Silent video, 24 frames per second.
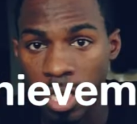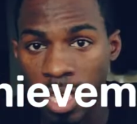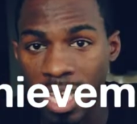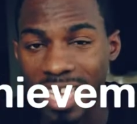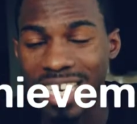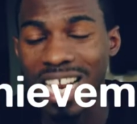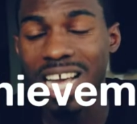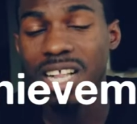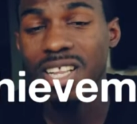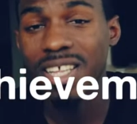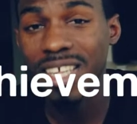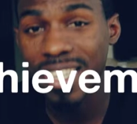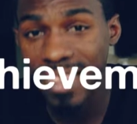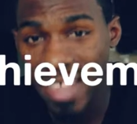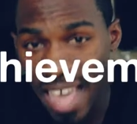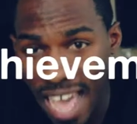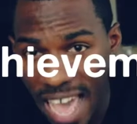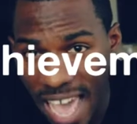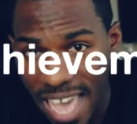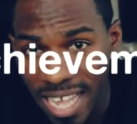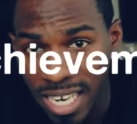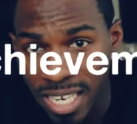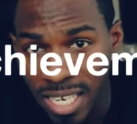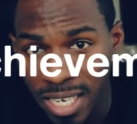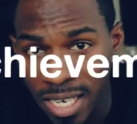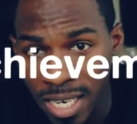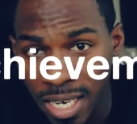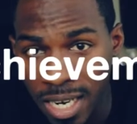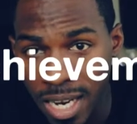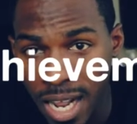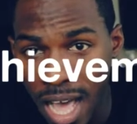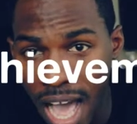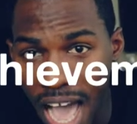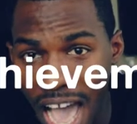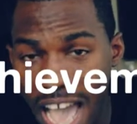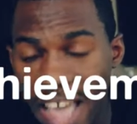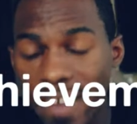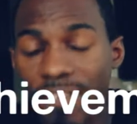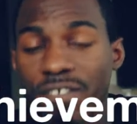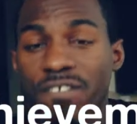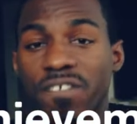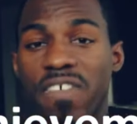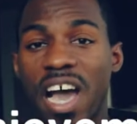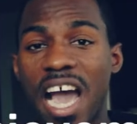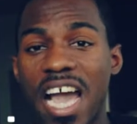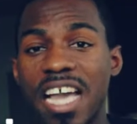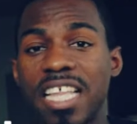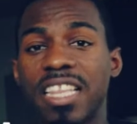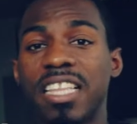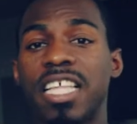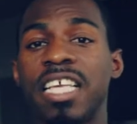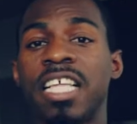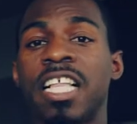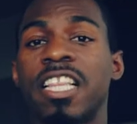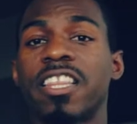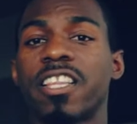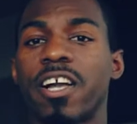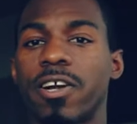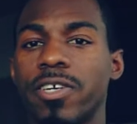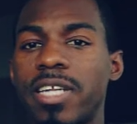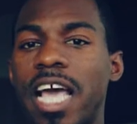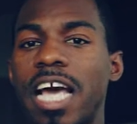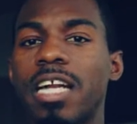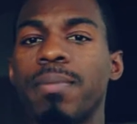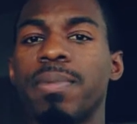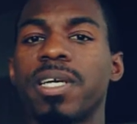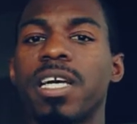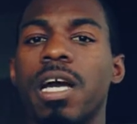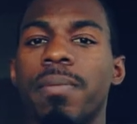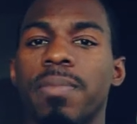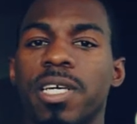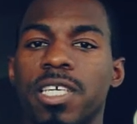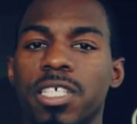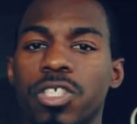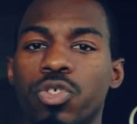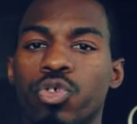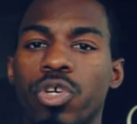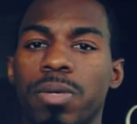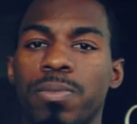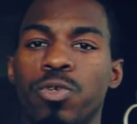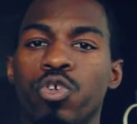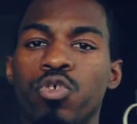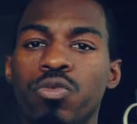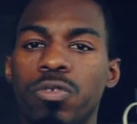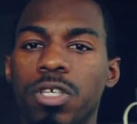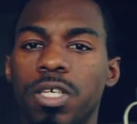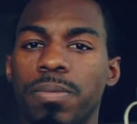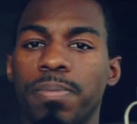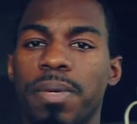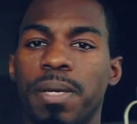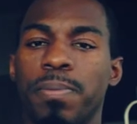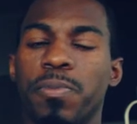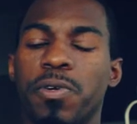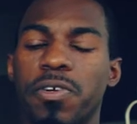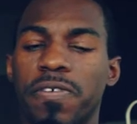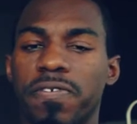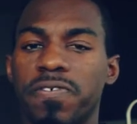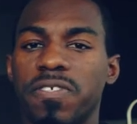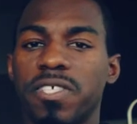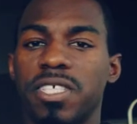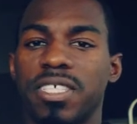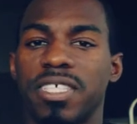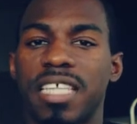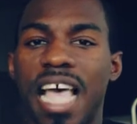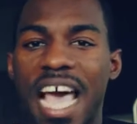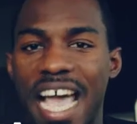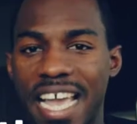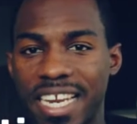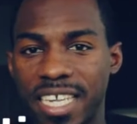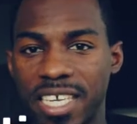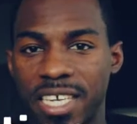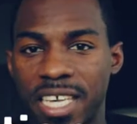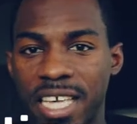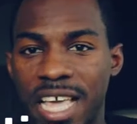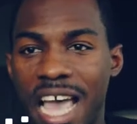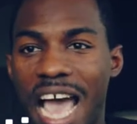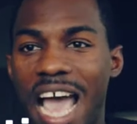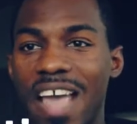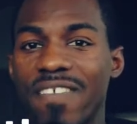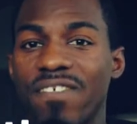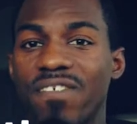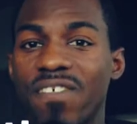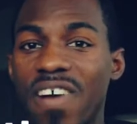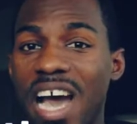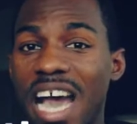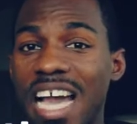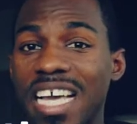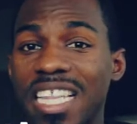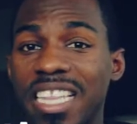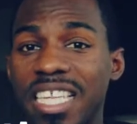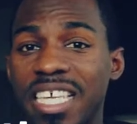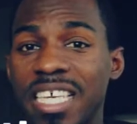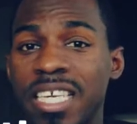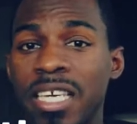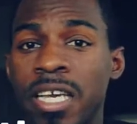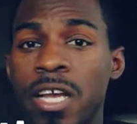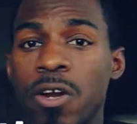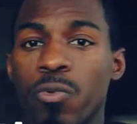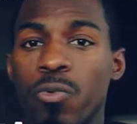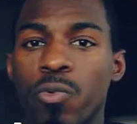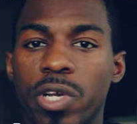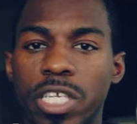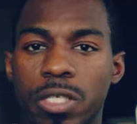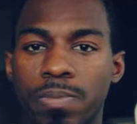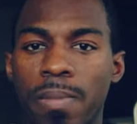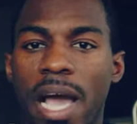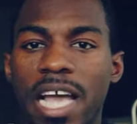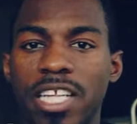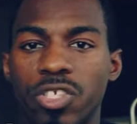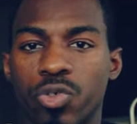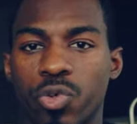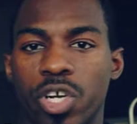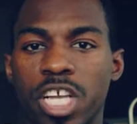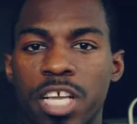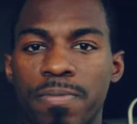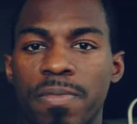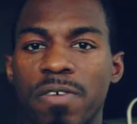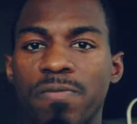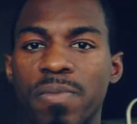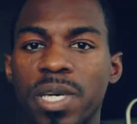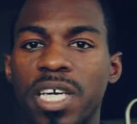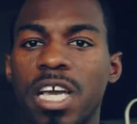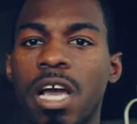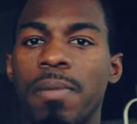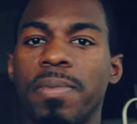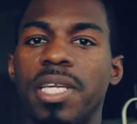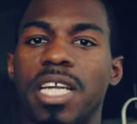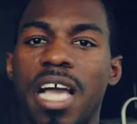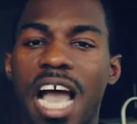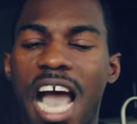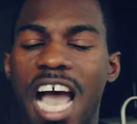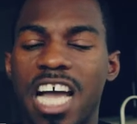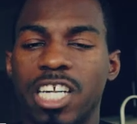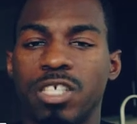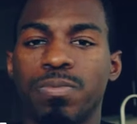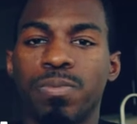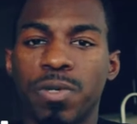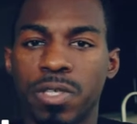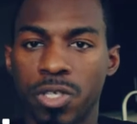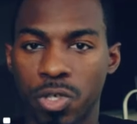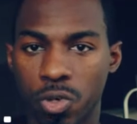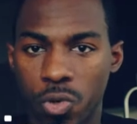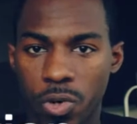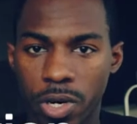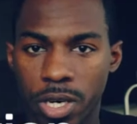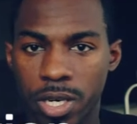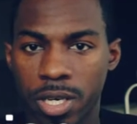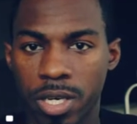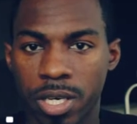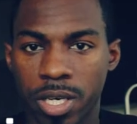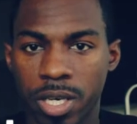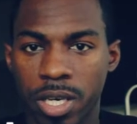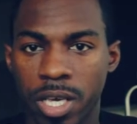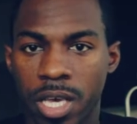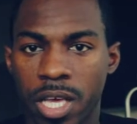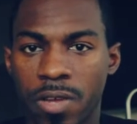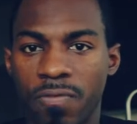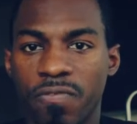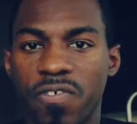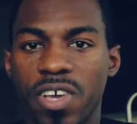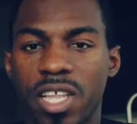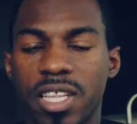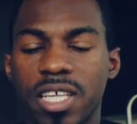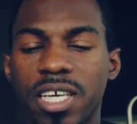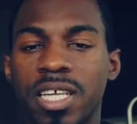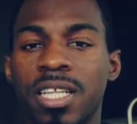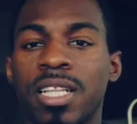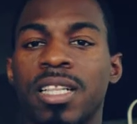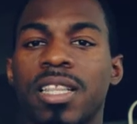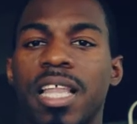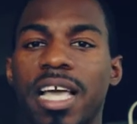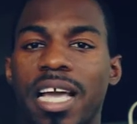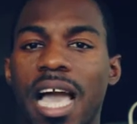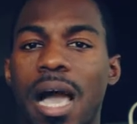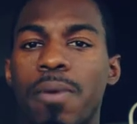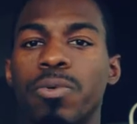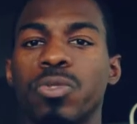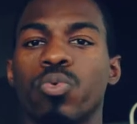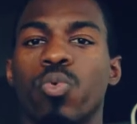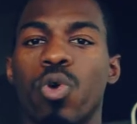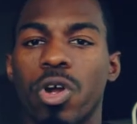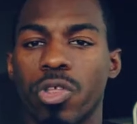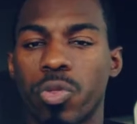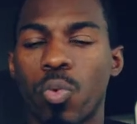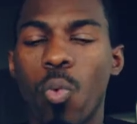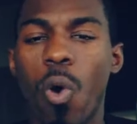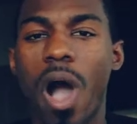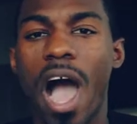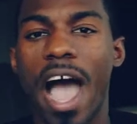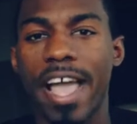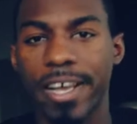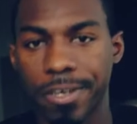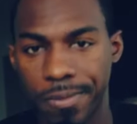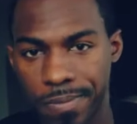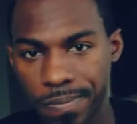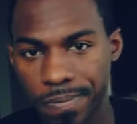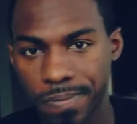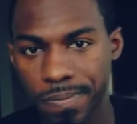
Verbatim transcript: And not only that, I had finally learned how to become a contributing member of society. I had finally reached my dream of becoming an entrepreneur and feeling like I was worthwhile.